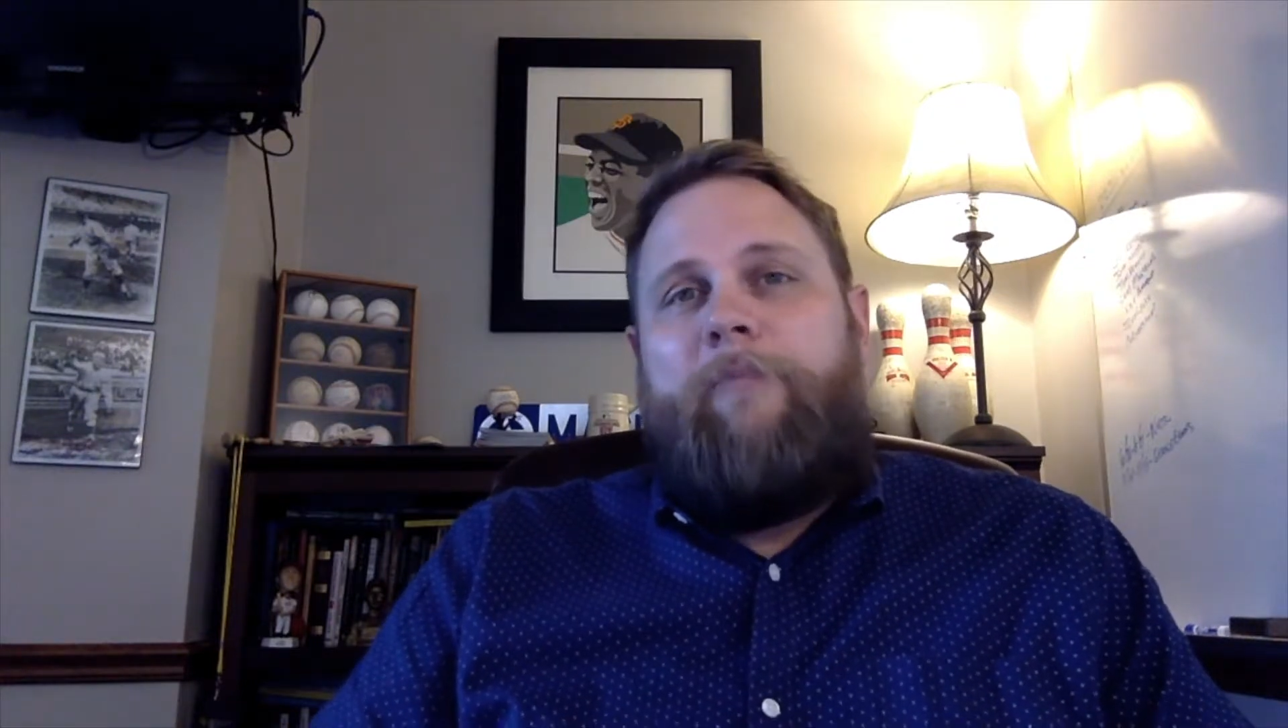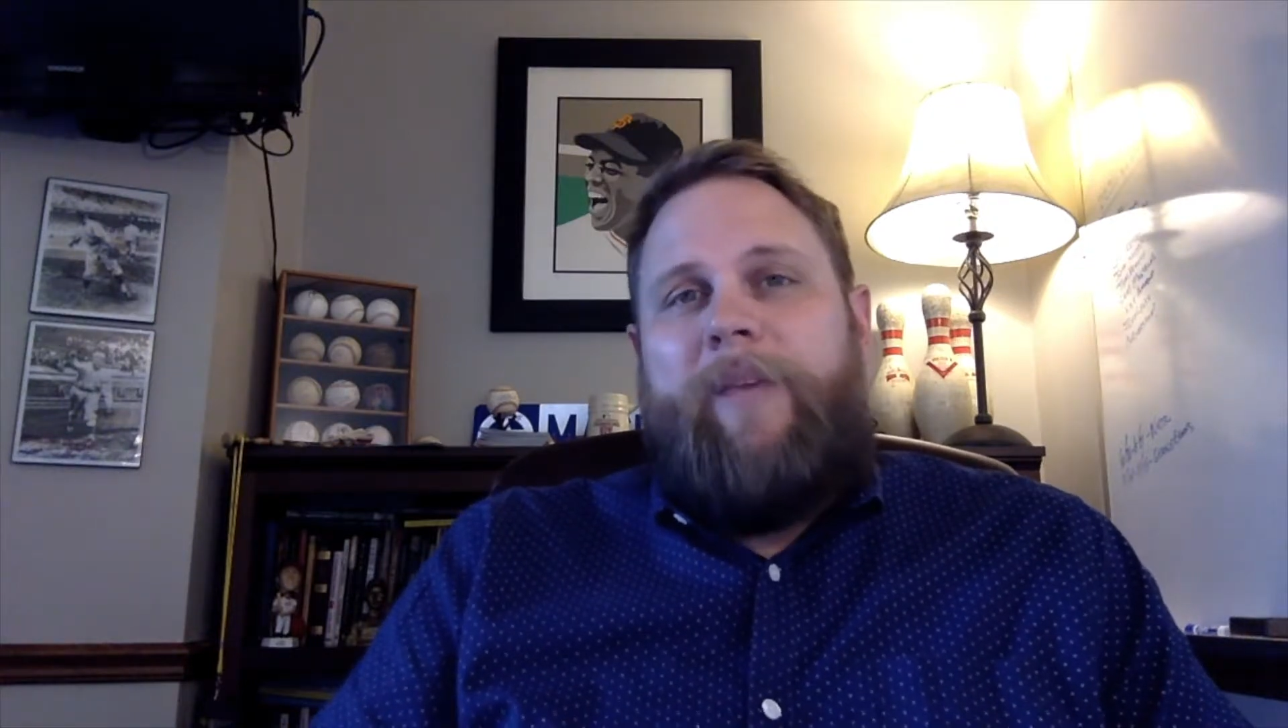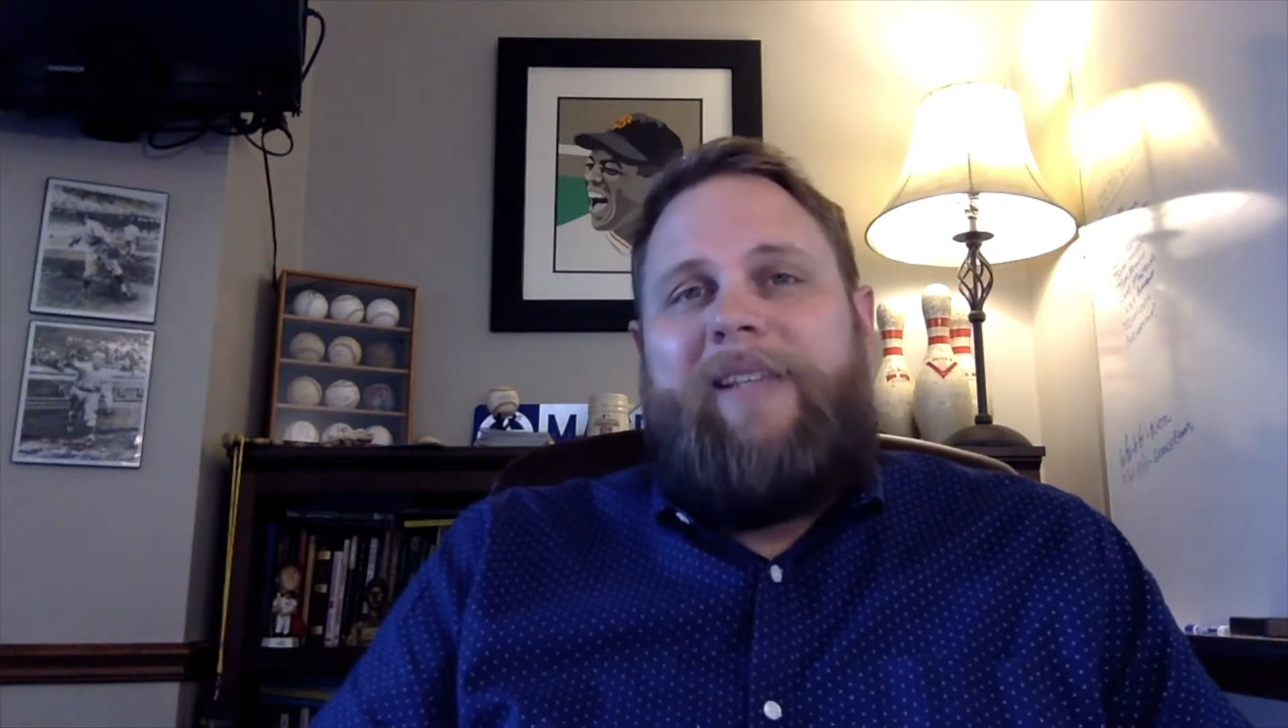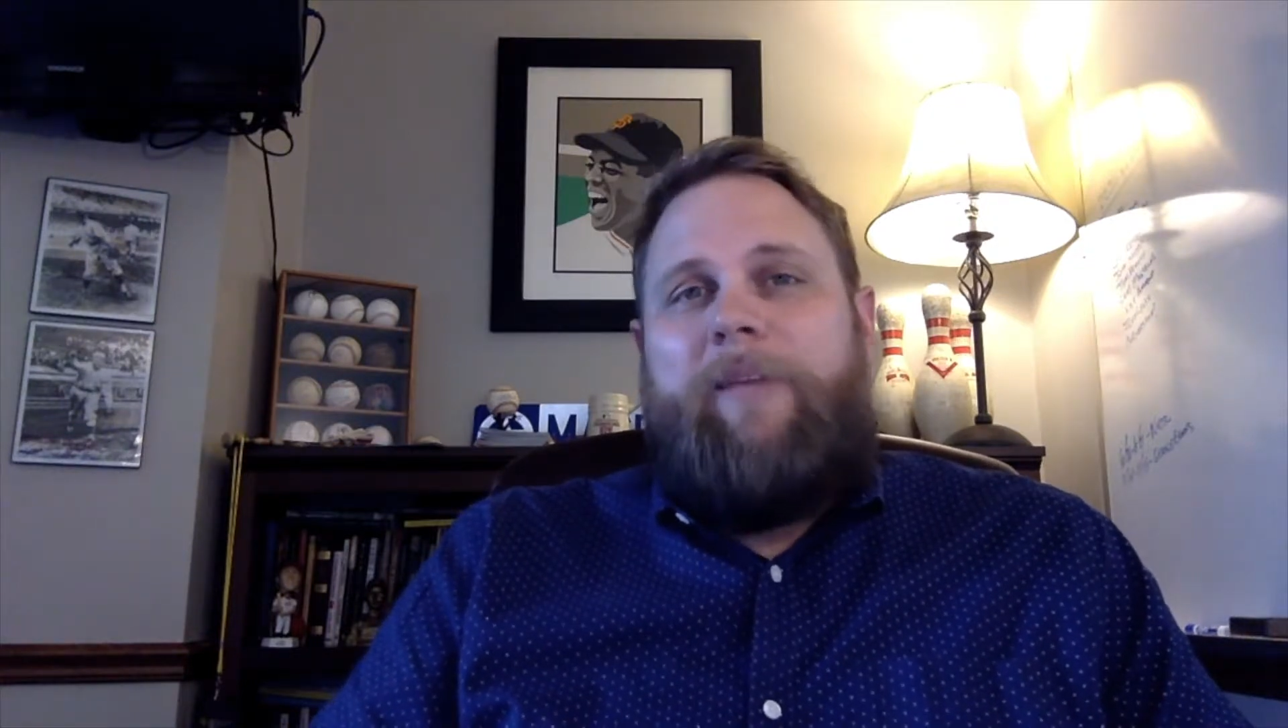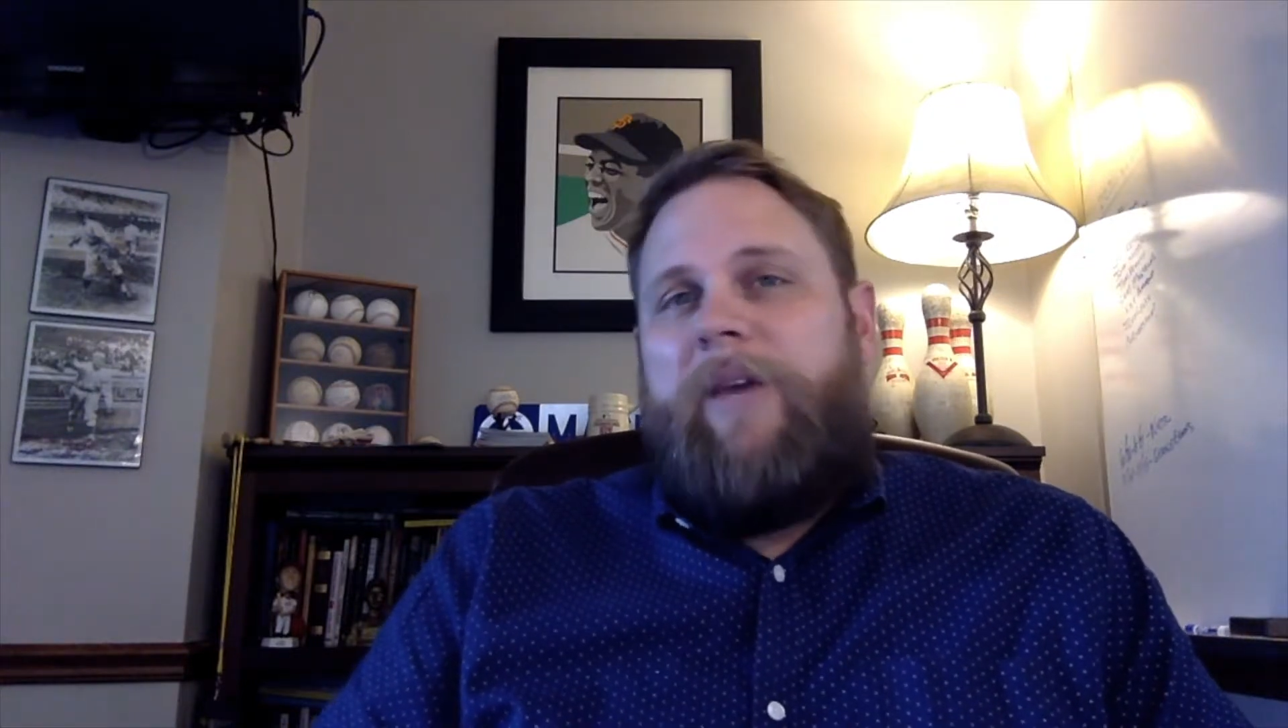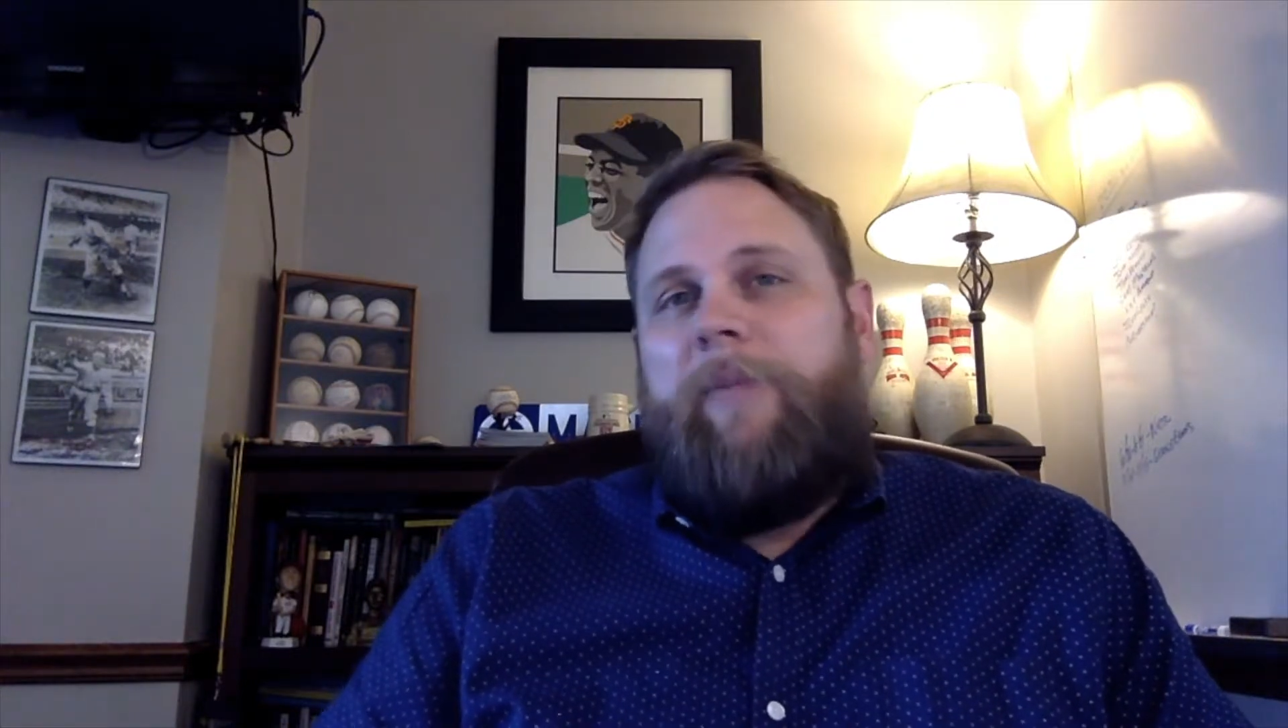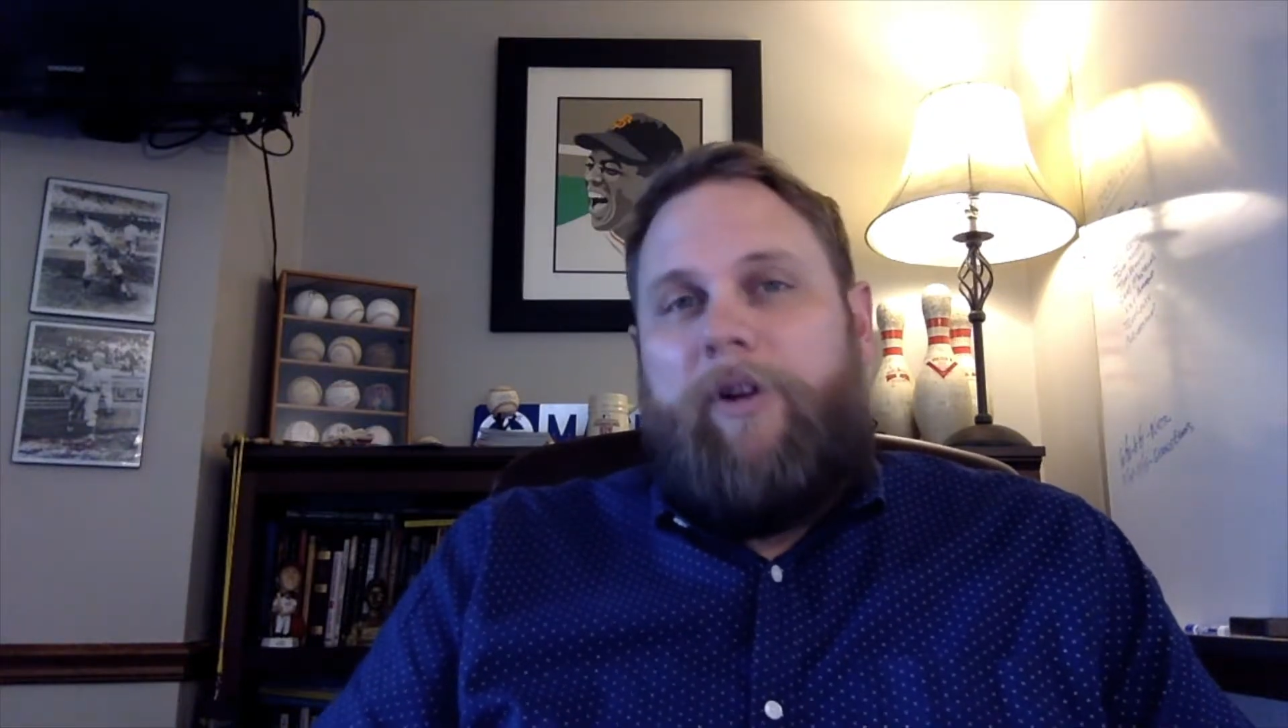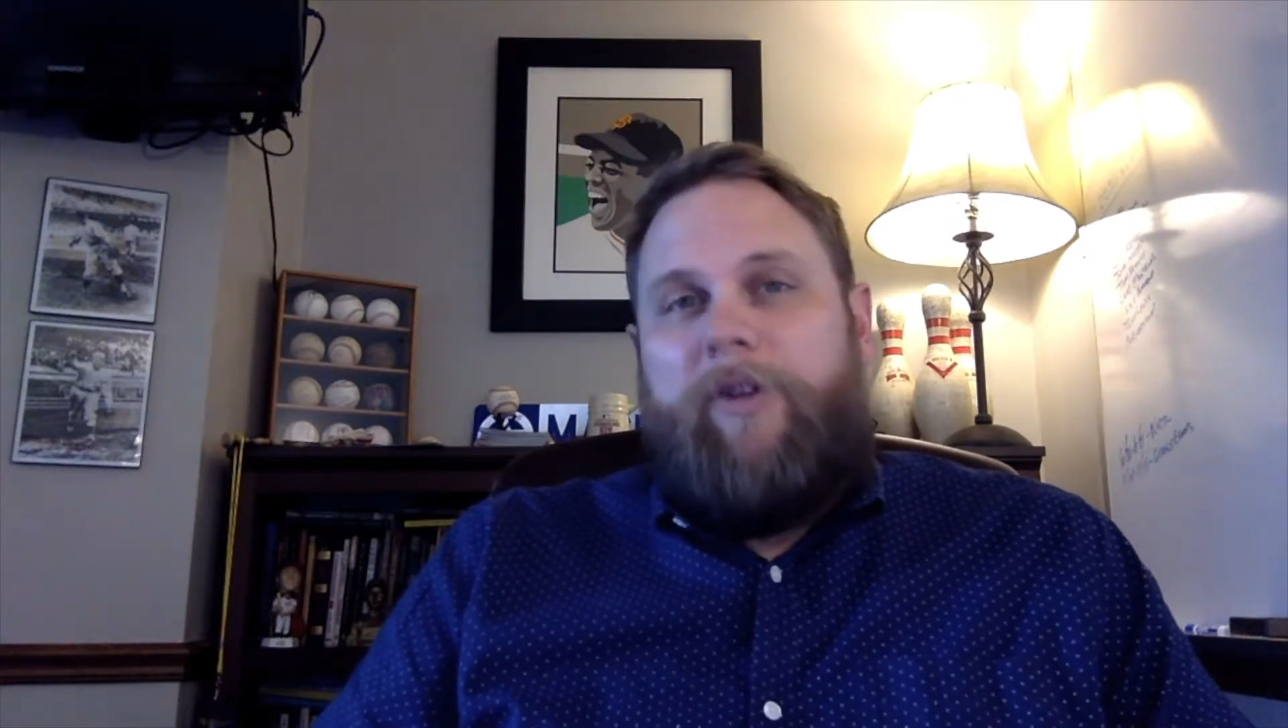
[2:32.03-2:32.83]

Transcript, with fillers: busy people